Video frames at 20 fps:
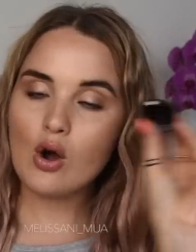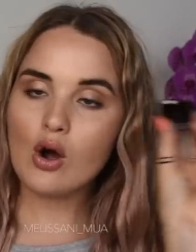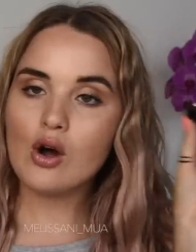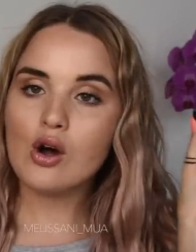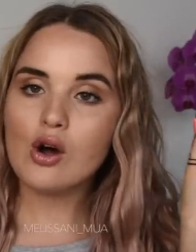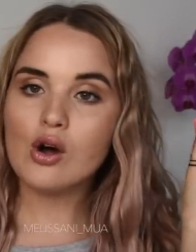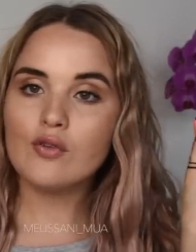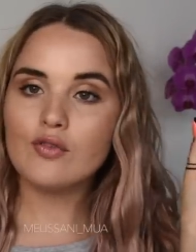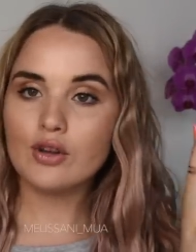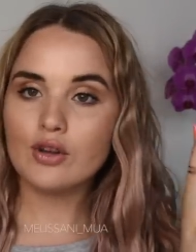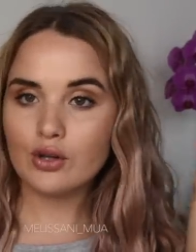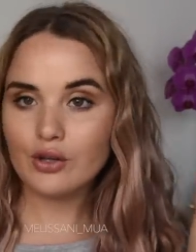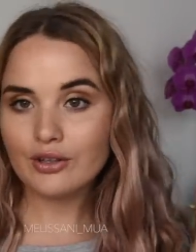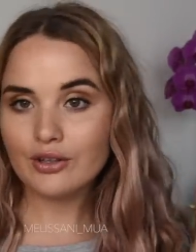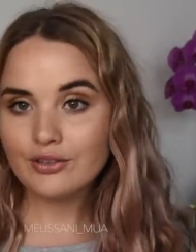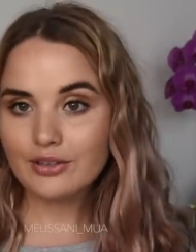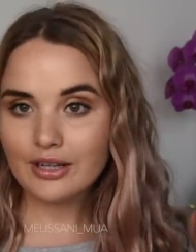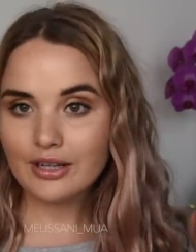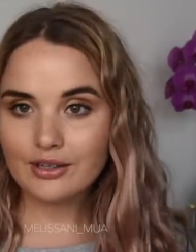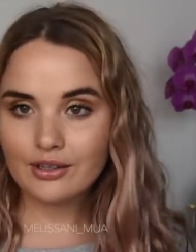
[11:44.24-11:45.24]
of a
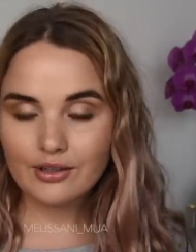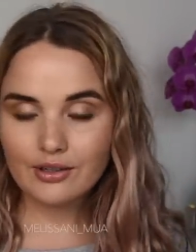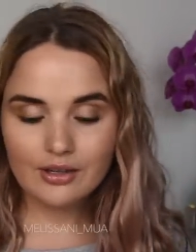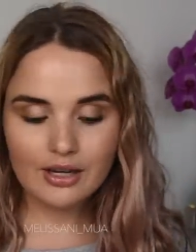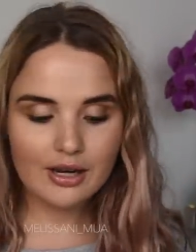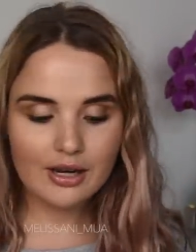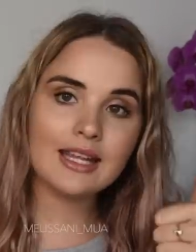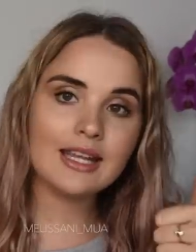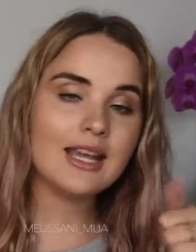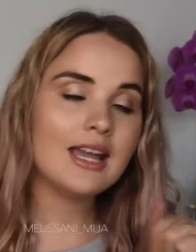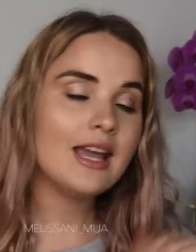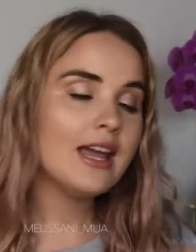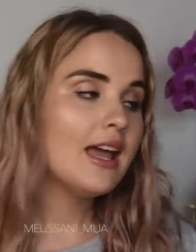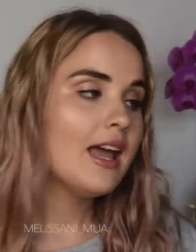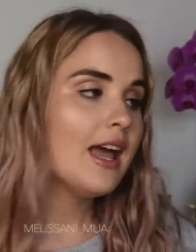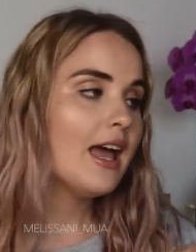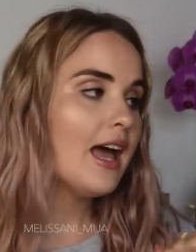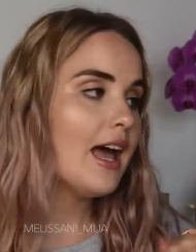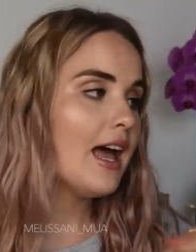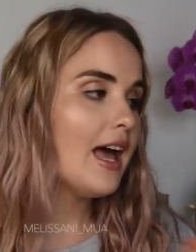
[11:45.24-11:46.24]
container,
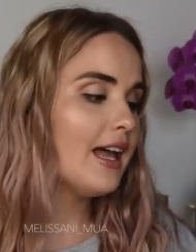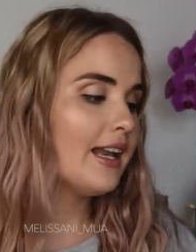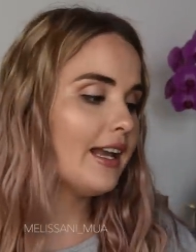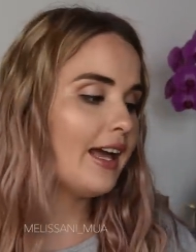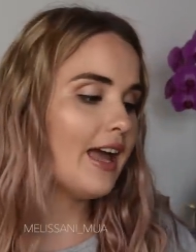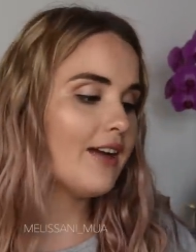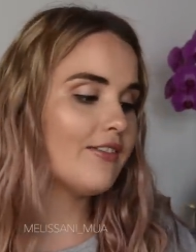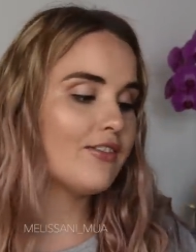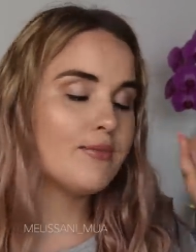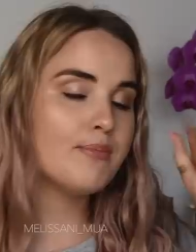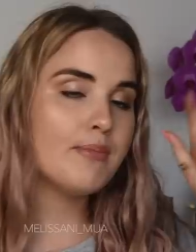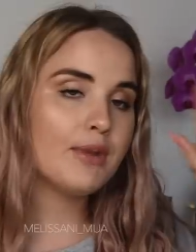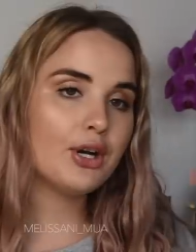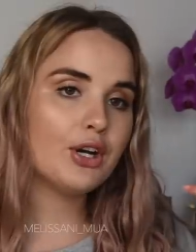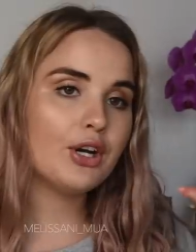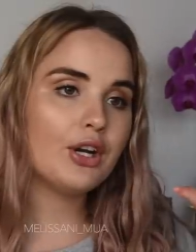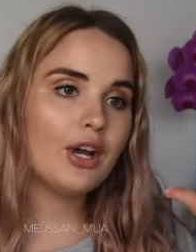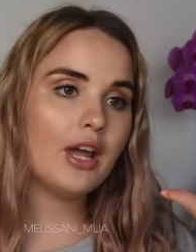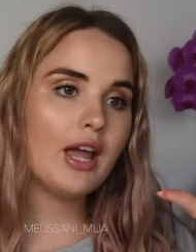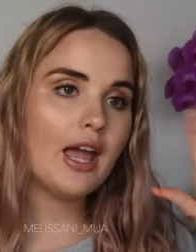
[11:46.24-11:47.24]
and I have a
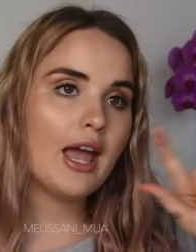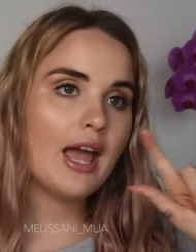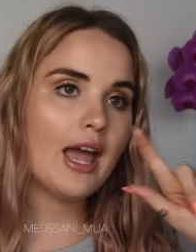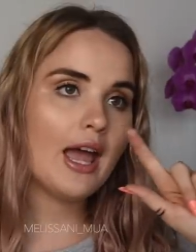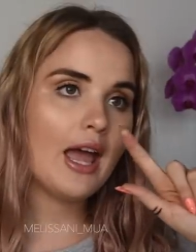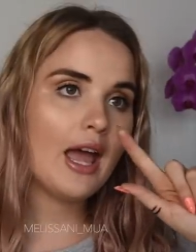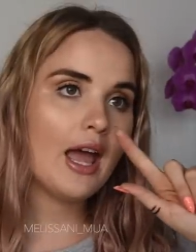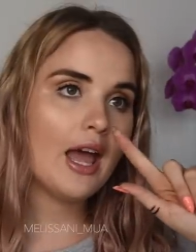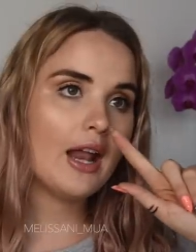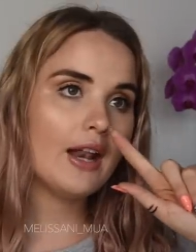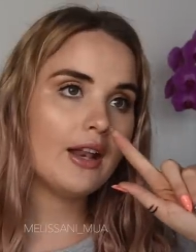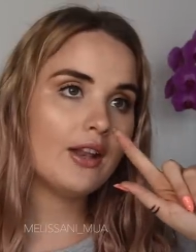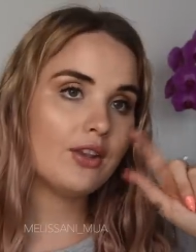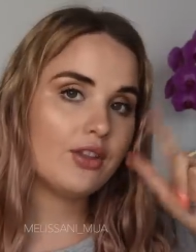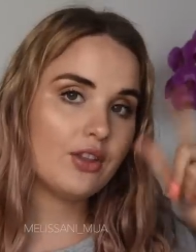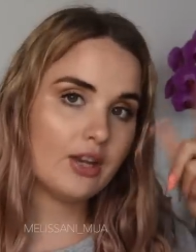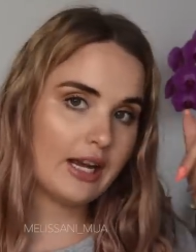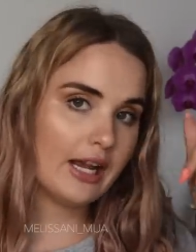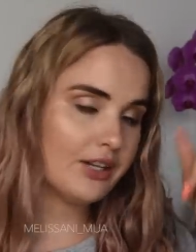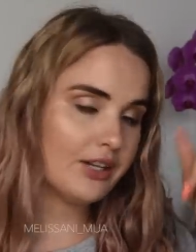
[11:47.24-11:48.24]
mirror and
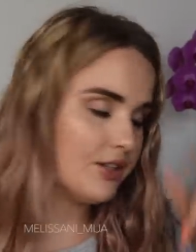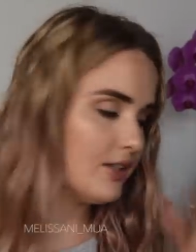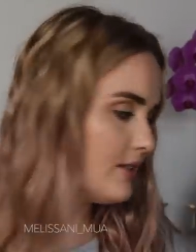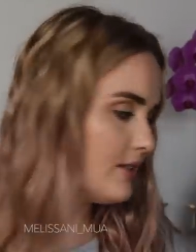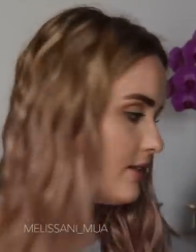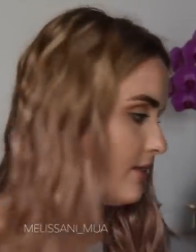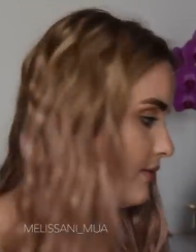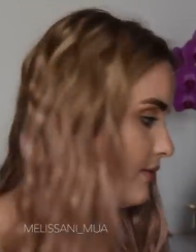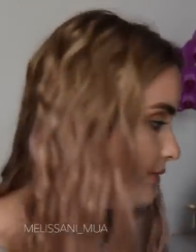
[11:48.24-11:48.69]
the lashes.